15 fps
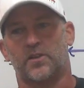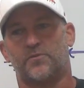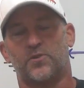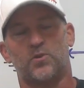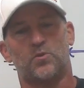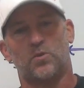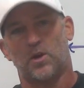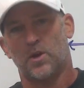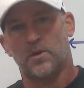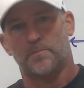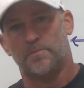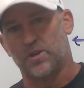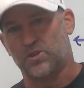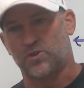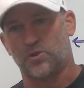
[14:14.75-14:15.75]
If you
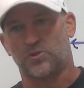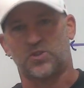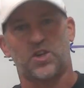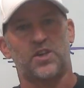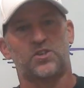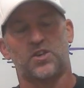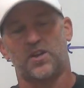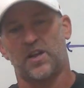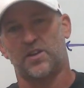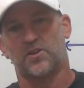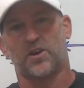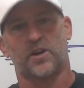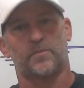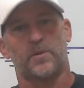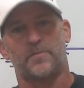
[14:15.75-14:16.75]
missed your season and
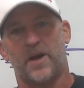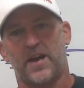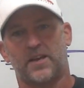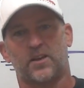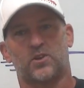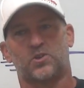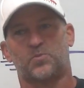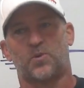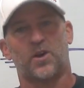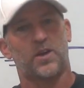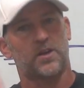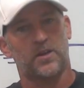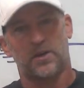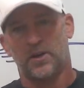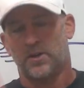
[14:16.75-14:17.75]
you're going to be back in the
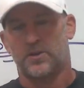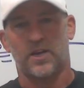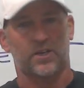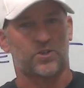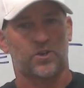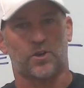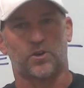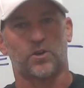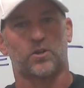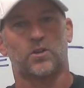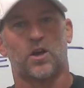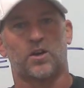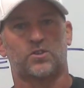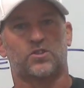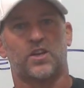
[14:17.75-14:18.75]
spring next year, good luck.